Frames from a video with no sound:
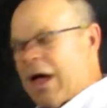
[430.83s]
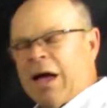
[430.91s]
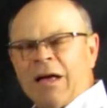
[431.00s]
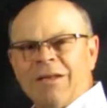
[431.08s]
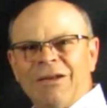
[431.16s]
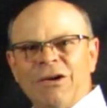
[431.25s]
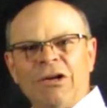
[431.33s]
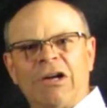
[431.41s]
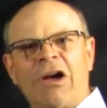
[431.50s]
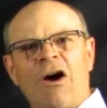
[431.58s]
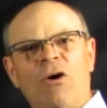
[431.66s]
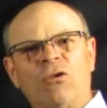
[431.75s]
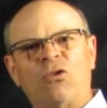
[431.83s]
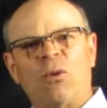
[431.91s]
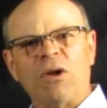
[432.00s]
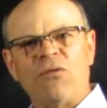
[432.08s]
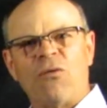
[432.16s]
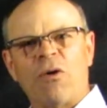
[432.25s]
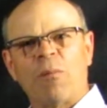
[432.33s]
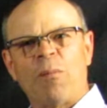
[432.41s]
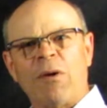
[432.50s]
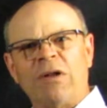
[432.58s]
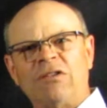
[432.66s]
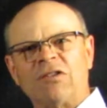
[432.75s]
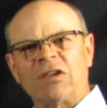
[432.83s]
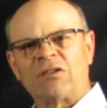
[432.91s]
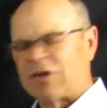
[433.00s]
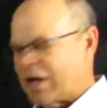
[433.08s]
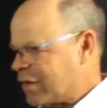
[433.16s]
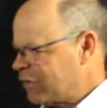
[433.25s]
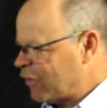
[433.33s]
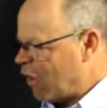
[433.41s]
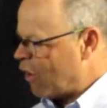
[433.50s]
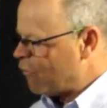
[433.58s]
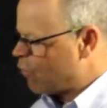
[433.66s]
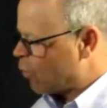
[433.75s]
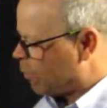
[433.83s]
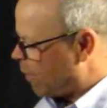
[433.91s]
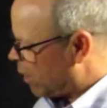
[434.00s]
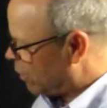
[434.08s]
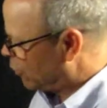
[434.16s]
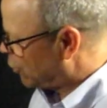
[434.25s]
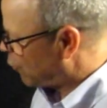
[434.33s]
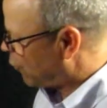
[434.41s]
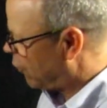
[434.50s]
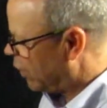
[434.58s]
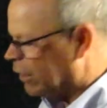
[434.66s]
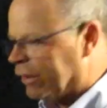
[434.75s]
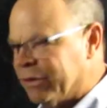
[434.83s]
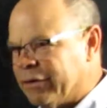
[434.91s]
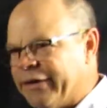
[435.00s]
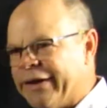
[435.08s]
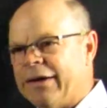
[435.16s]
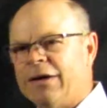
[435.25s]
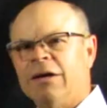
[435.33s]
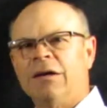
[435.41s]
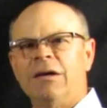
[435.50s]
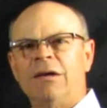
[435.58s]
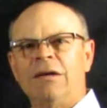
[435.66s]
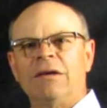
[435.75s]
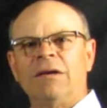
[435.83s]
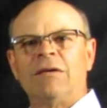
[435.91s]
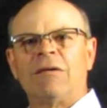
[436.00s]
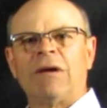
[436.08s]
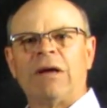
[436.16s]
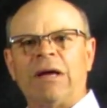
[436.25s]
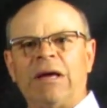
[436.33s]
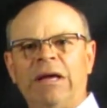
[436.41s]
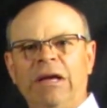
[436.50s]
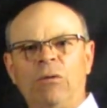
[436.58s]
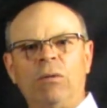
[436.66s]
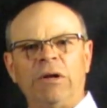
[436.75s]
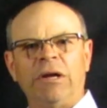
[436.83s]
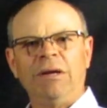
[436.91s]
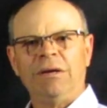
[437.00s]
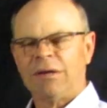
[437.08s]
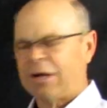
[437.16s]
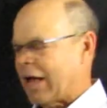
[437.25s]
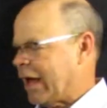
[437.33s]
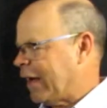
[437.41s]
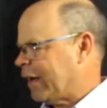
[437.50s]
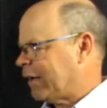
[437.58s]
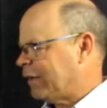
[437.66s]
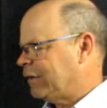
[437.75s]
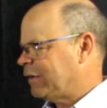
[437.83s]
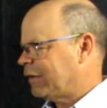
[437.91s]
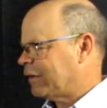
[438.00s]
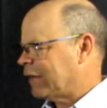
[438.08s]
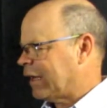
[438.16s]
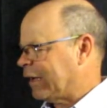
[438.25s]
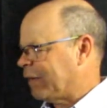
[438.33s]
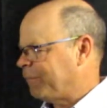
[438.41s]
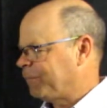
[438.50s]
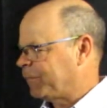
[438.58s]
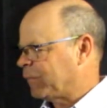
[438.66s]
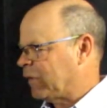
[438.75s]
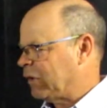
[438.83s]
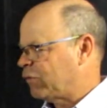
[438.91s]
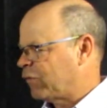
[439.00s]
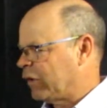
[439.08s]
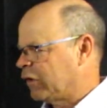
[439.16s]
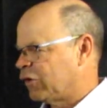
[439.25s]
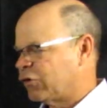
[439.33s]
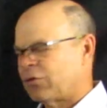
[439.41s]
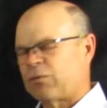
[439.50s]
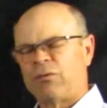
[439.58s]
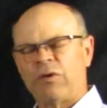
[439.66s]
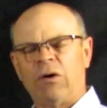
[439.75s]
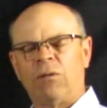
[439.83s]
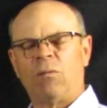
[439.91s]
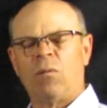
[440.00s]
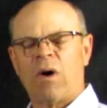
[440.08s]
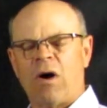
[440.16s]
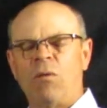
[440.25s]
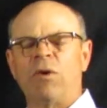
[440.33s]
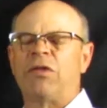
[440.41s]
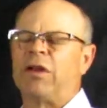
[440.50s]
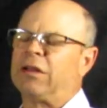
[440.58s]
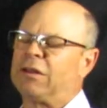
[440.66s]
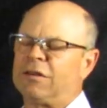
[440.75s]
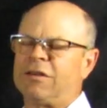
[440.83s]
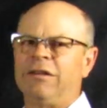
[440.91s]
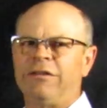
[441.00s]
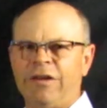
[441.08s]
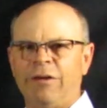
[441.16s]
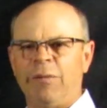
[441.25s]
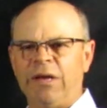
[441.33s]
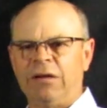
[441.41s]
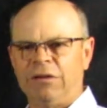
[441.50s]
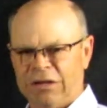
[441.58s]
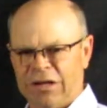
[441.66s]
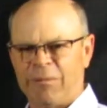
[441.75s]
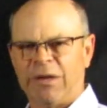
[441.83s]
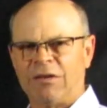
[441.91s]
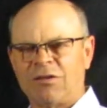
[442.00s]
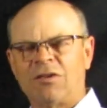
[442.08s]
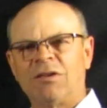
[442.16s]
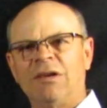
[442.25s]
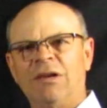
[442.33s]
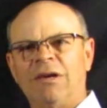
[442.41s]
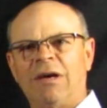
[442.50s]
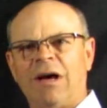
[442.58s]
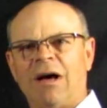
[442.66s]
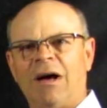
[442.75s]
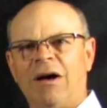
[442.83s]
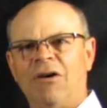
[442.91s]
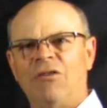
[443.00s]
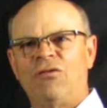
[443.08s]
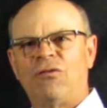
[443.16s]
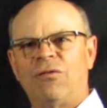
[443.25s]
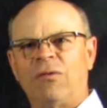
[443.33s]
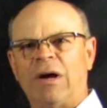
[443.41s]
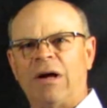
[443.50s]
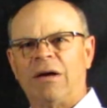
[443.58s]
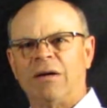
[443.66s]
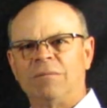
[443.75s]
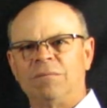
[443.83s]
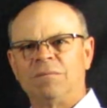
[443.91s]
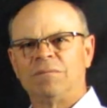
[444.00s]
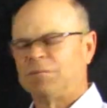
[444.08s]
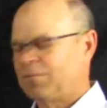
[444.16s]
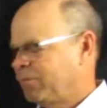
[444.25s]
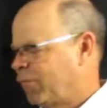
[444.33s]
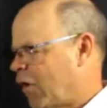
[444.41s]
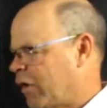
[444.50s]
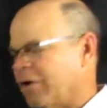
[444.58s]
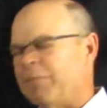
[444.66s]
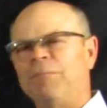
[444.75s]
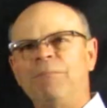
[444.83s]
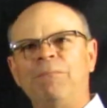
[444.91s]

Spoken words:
And there you go, 24.6 seconds, all 4 bottles are filled equally, and these fillers fill well within the TTB limits of volume.